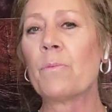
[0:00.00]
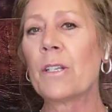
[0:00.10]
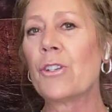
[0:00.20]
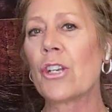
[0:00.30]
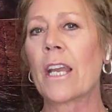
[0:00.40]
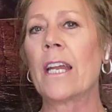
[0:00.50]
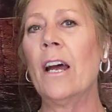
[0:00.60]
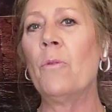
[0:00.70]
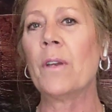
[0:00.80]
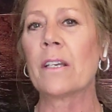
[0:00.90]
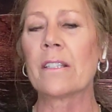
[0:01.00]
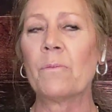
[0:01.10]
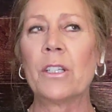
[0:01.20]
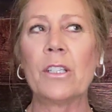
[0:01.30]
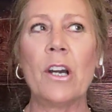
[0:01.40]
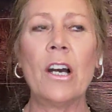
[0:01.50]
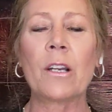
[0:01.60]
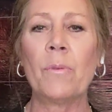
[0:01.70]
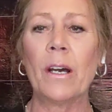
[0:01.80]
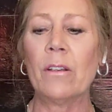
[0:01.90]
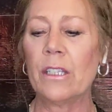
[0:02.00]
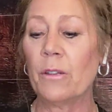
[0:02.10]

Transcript: please check it out, because I'm going to talk about in